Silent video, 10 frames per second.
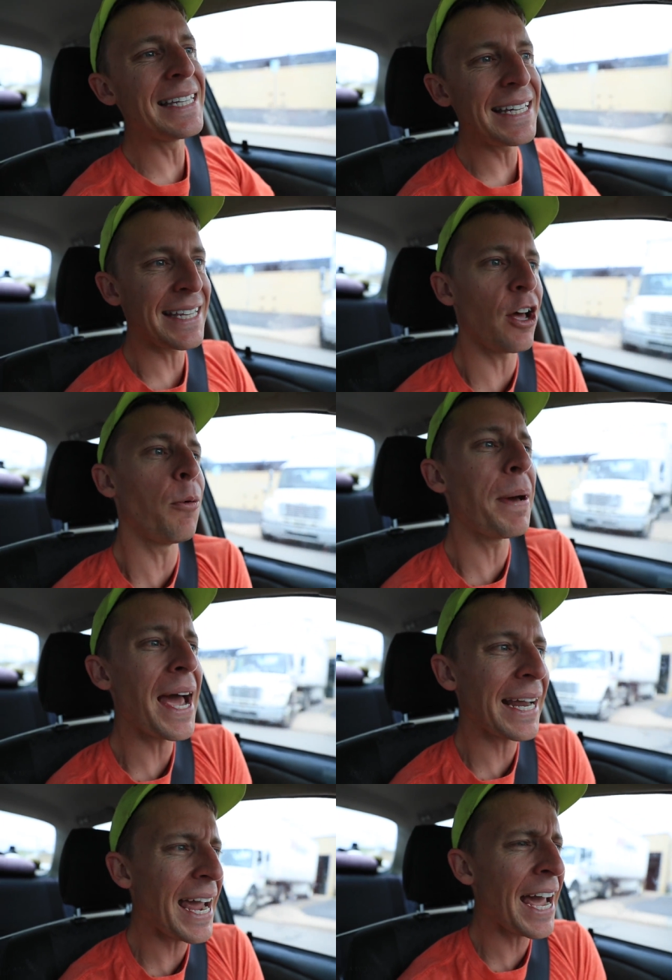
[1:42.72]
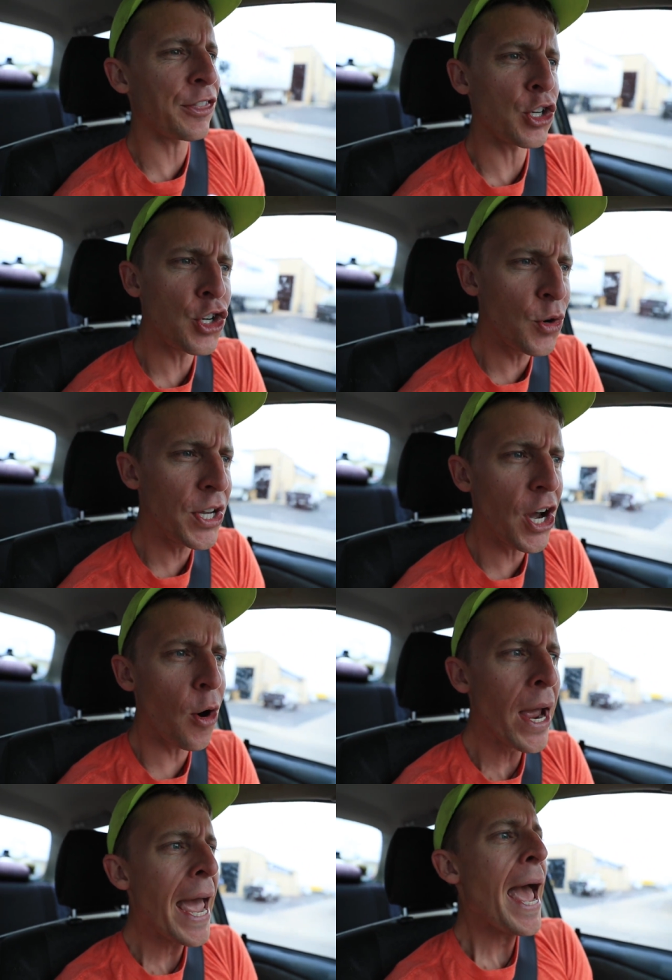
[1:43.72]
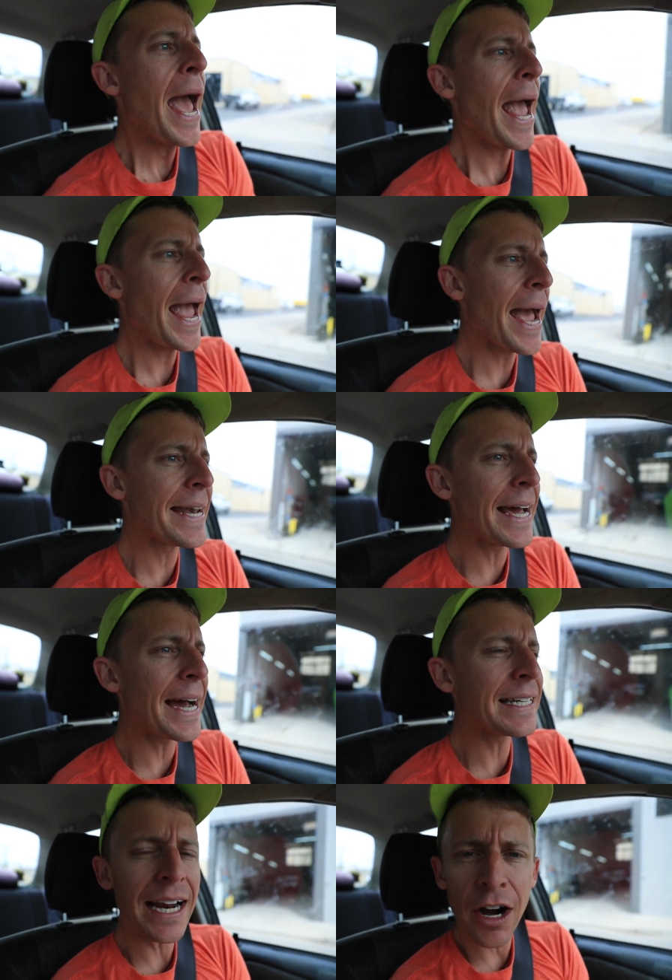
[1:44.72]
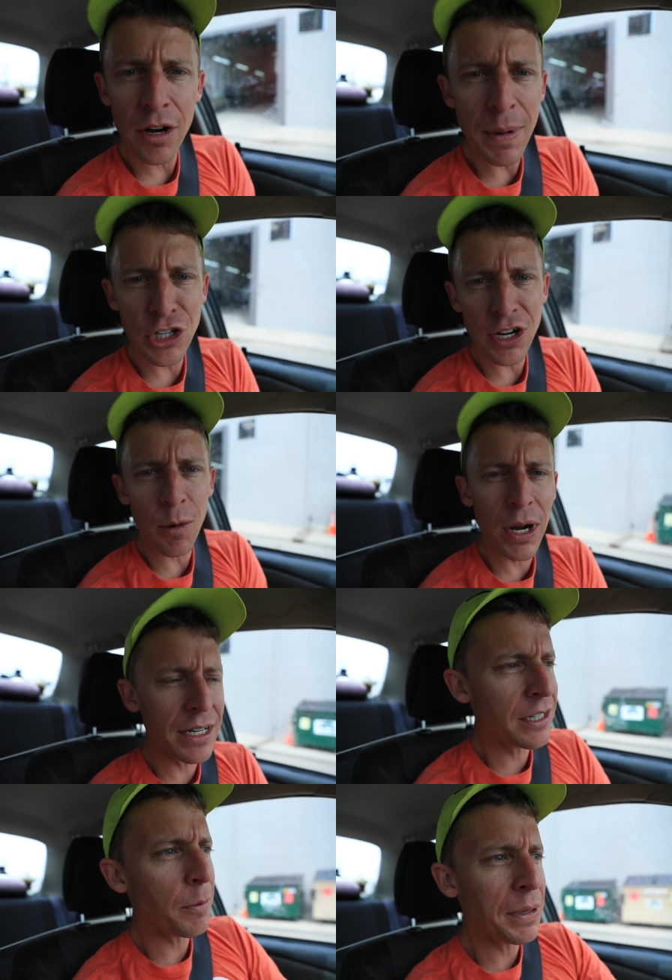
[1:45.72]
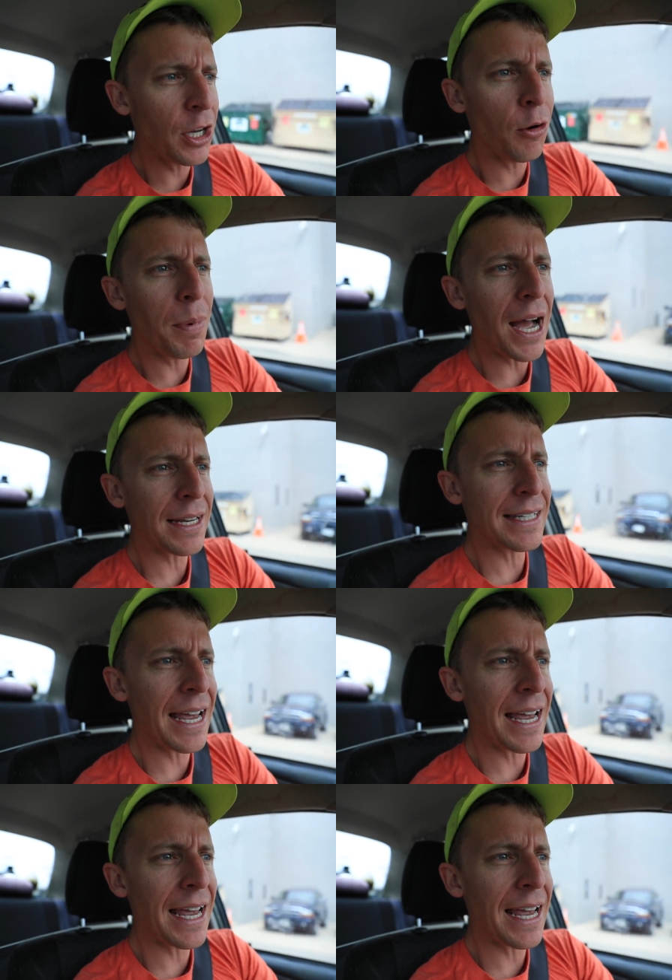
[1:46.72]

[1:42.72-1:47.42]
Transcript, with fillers: detail back at the studio. And uh, did I already mention I went into the P O box